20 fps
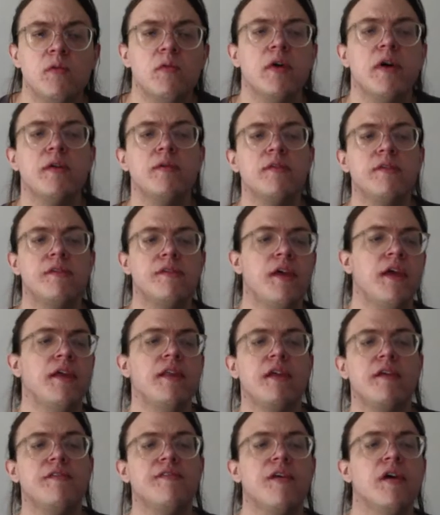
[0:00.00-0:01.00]
one say
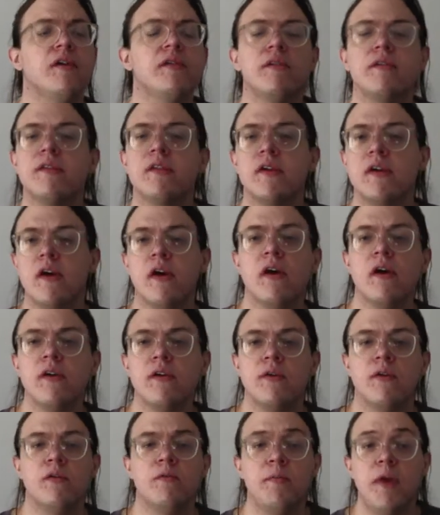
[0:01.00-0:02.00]
they follow the
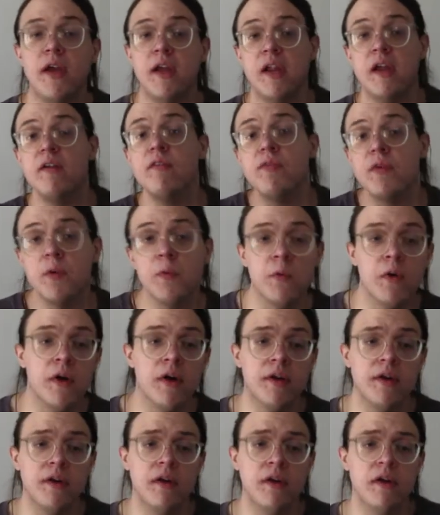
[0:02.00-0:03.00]
God who made
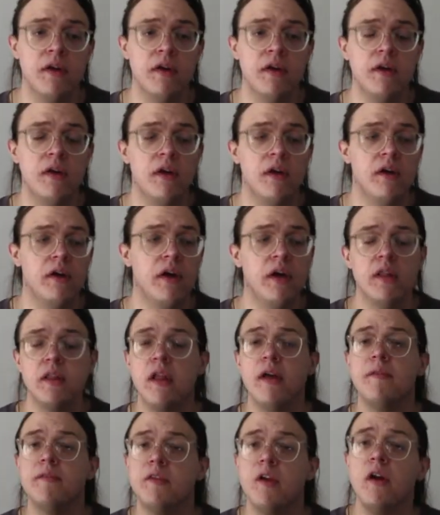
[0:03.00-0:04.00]
everyone and
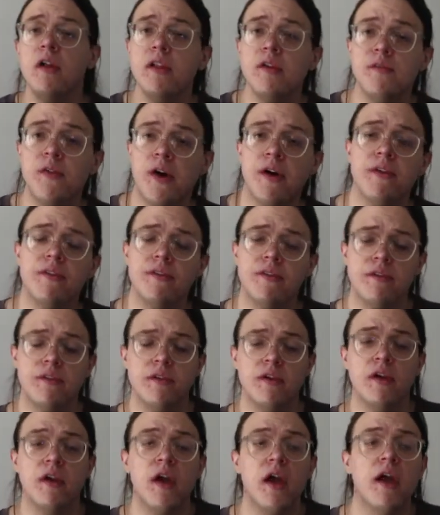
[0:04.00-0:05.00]
loves all of us
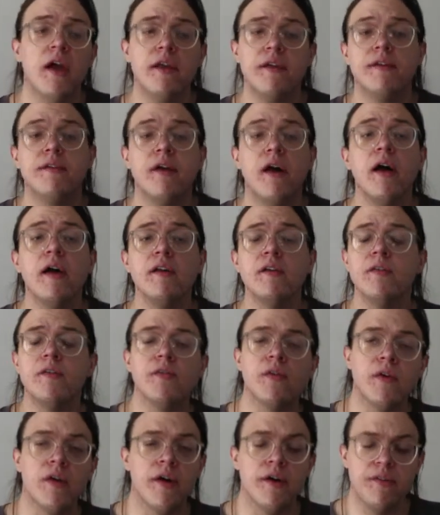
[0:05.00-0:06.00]
and died
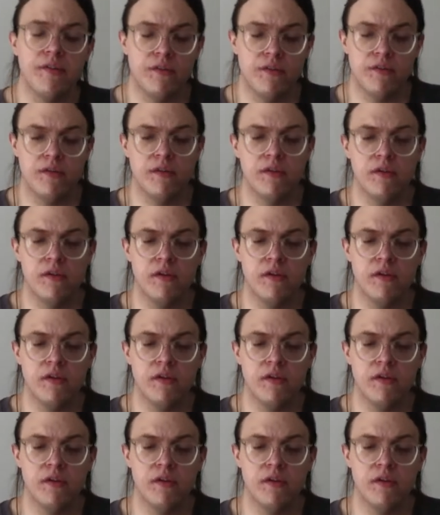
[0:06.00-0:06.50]
for us,